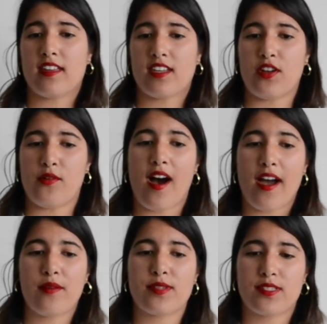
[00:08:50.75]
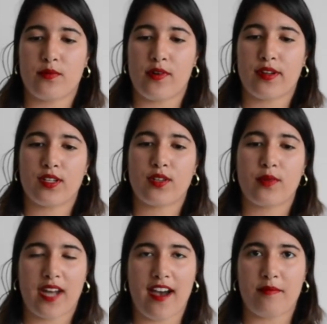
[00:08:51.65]
you know, I was the one who
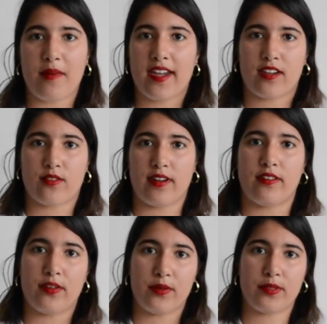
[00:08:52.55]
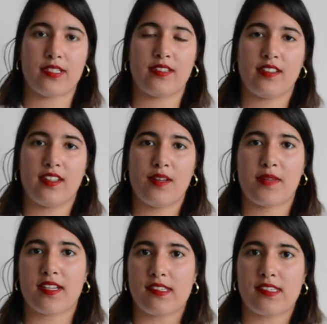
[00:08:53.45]
would have my career nuked
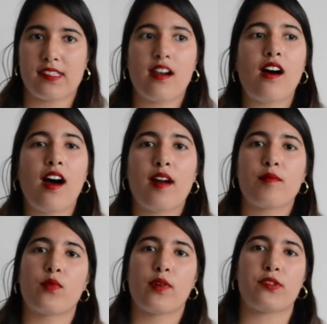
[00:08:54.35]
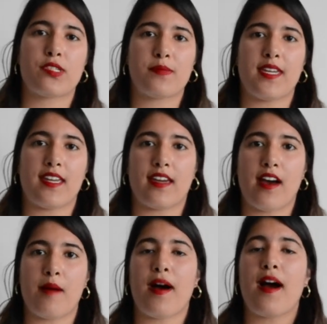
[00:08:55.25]
because I'm the one who's speaking
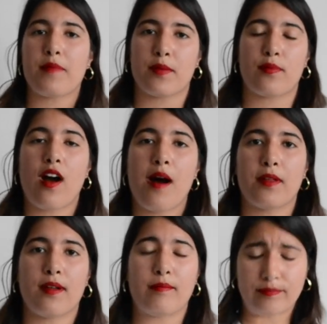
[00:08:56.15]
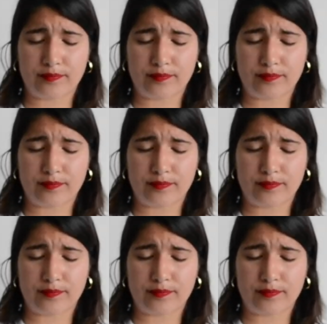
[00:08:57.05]
up. I'm the problem.